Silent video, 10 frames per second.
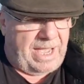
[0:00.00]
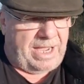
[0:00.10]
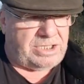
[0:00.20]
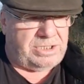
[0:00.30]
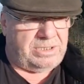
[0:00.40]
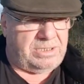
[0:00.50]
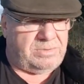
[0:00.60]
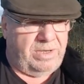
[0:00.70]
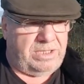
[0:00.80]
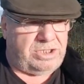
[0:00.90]

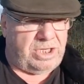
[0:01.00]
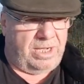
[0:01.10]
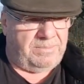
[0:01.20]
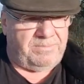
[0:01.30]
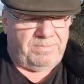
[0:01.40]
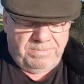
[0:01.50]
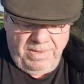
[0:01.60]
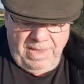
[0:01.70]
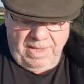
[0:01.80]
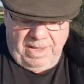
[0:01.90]
actions which
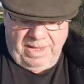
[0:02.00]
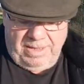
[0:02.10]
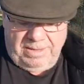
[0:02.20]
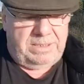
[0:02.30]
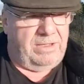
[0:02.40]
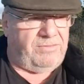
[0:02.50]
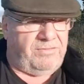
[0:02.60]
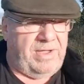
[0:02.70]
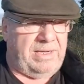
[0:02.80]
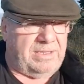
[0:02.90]
give the
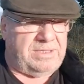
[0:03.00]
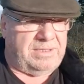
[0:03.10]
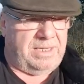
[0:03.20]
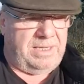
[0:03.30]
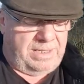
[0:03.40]
finger to the